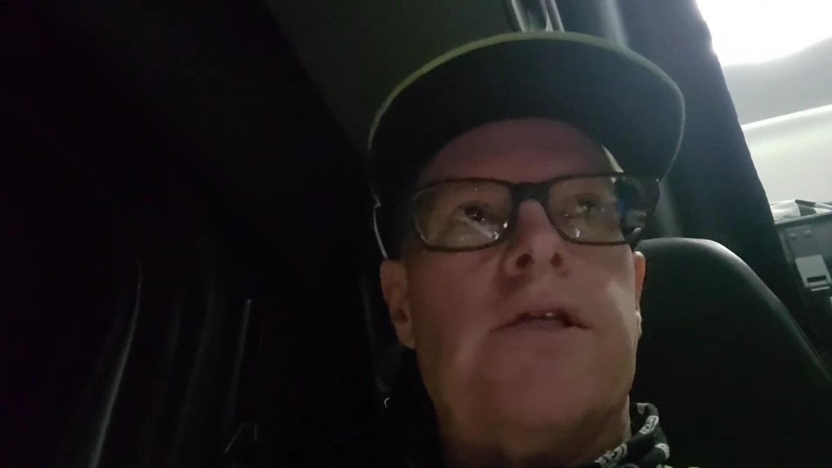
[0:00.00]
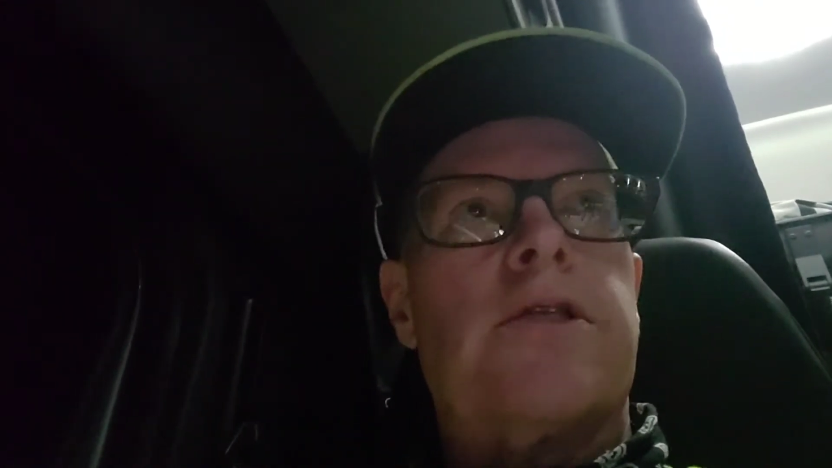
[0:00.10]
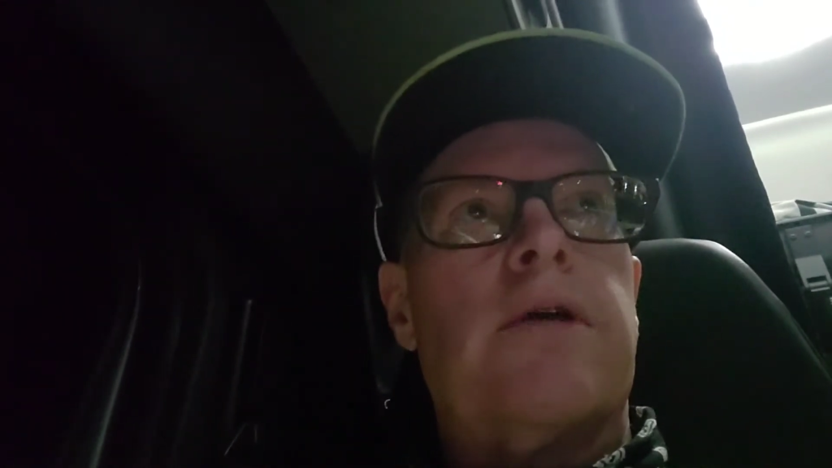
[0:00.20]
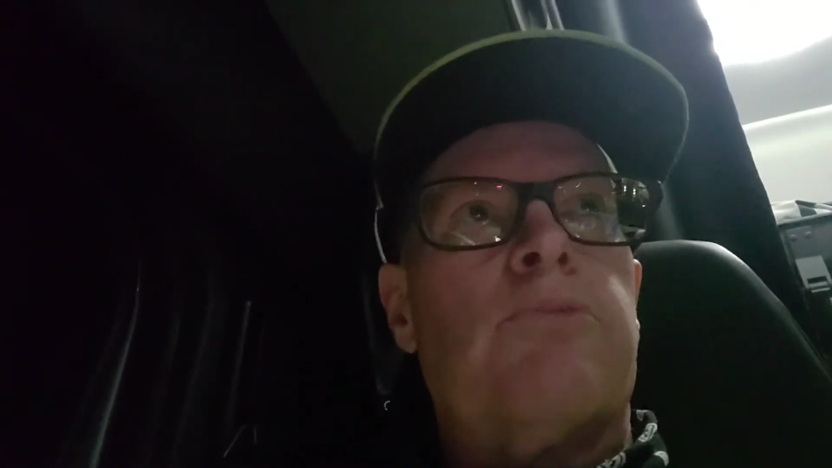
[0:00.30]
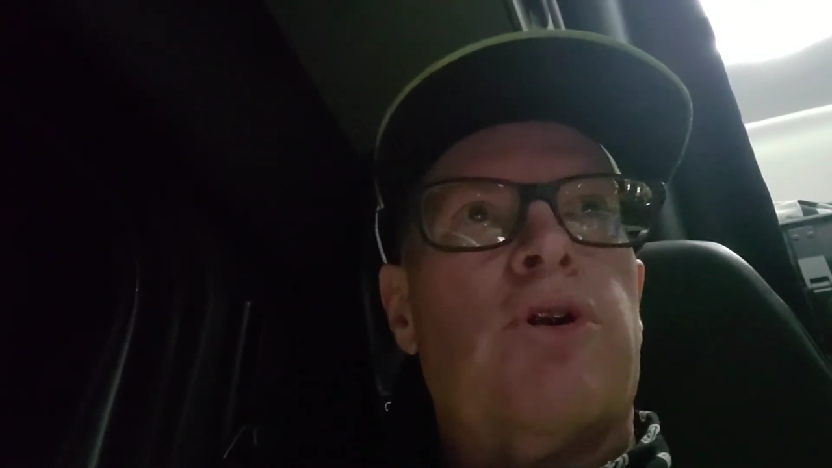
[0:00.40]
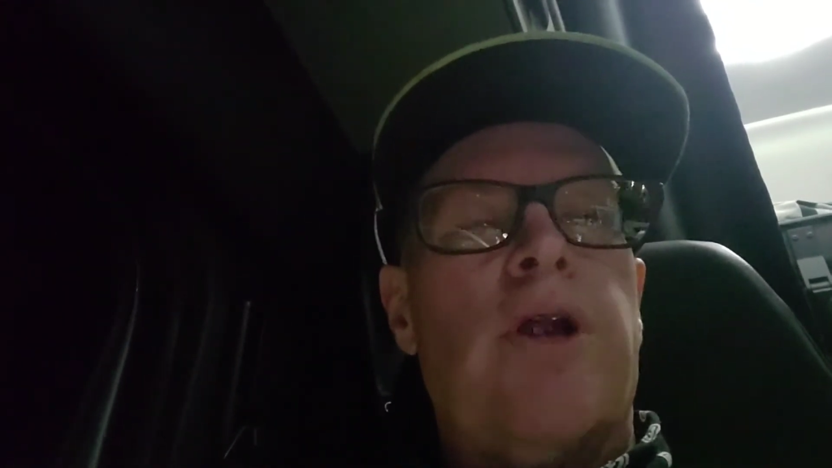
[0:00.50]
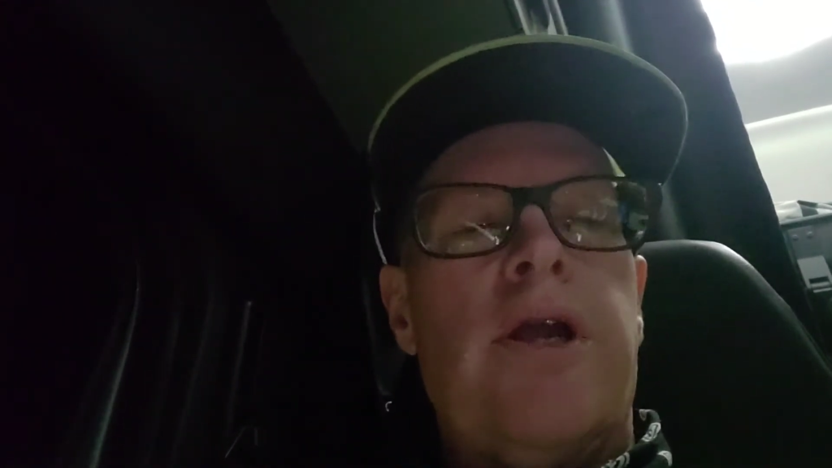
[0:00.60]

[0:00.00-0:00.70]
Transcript: December